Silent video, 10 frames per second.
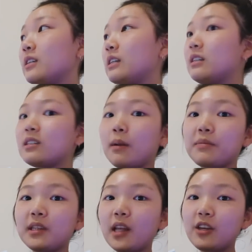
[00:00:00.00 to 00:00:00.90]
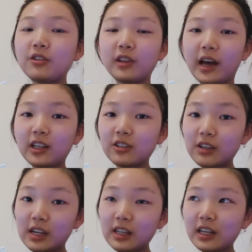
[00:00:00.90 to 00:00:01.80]
eat something that you like to
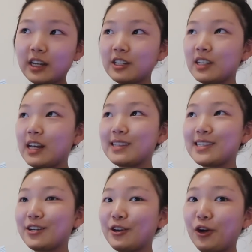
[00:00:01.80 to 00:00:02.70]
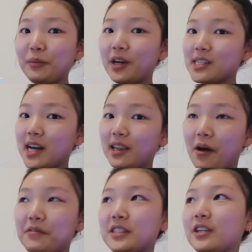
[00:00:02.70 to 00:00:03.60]
eat. I just ate cereal because I
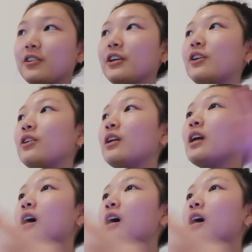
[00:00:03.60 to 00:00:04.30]
love cereal.